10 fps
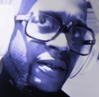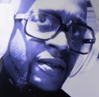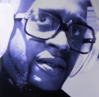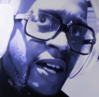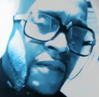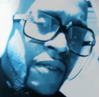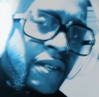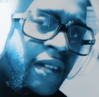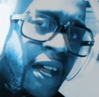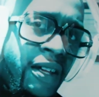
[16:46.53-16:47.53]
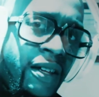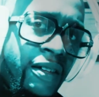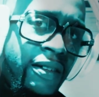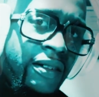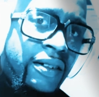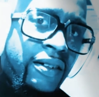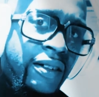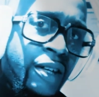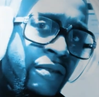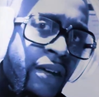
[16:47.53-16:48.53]
David and Eddie
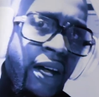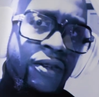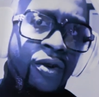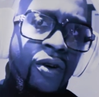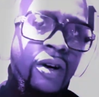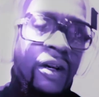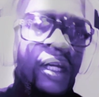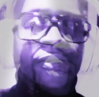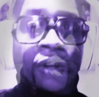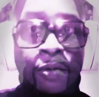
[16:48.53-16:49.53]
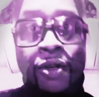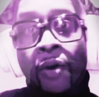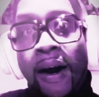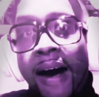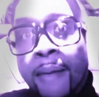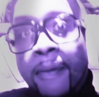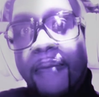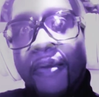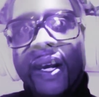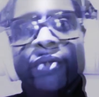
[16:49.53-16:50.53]
for that tour, even though we know what happened,
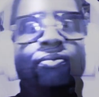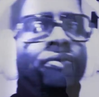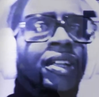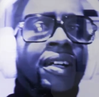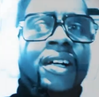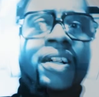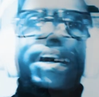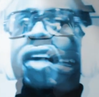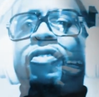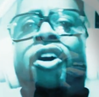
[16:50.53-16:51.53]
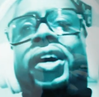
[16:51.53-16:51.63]
but En Vogue